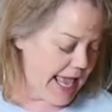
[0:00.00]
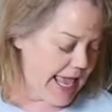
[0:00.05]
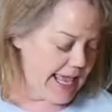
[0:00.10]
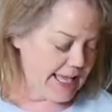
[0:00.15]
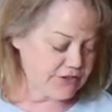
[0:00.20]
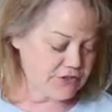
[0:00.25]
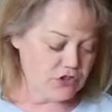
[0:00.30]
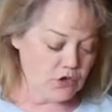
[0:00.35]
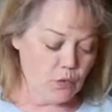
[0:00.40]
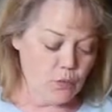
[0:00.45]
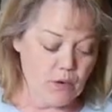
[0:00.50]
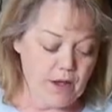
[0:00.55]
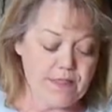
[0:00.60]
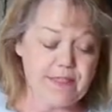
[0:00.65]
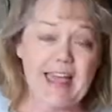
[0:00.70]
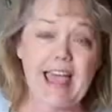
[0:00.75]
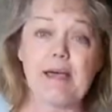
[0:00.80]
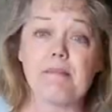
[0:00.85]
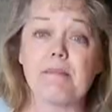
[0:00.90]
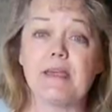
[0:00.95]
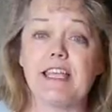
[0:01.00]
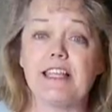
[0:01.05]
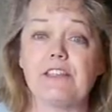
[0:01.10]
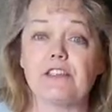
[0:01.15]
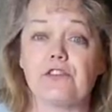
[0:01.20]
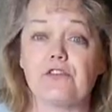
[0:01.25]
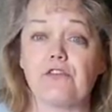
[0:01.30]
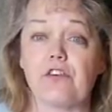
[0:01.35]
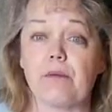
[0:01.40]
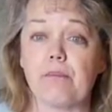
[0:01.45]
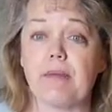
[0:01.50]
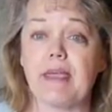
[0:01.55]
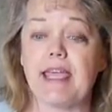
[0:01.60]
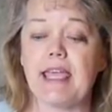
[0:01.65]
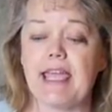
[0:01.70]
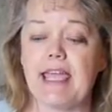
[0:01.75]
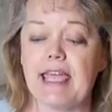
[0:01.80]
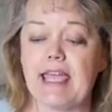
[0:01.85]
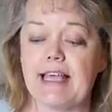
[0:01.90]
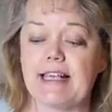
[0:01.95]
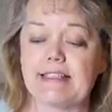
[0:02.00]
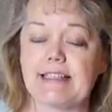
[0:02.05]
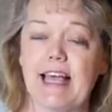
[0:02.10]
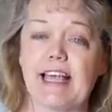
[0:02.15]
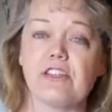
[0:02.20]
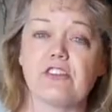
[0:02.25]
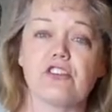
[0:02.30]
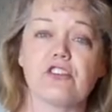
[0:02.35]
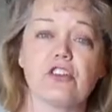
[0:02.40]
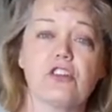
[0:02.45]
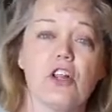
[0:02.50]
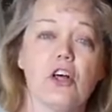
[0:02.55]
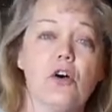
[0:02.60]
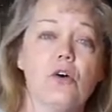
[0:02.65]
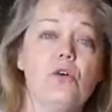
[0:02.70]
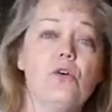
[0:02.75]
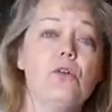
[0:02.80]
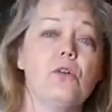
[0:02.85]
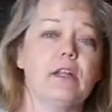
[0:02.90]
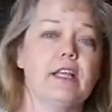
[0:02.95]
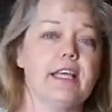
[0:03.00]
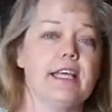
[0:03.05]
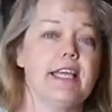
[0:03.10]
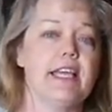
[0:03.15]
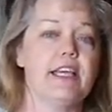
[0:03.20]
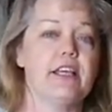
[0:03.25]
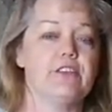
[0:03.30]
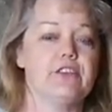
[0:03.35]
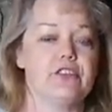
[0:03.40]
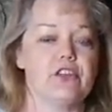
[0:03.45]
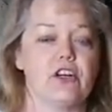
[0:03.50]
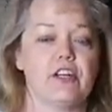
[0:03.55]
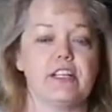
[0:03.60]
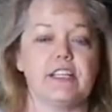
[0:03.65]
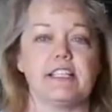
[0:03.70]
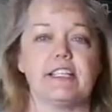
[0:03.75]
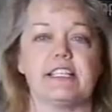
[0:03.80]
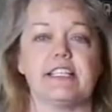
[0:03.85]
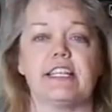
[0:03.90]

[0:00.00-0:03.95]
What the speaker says: And so what that means for me is I slowly started to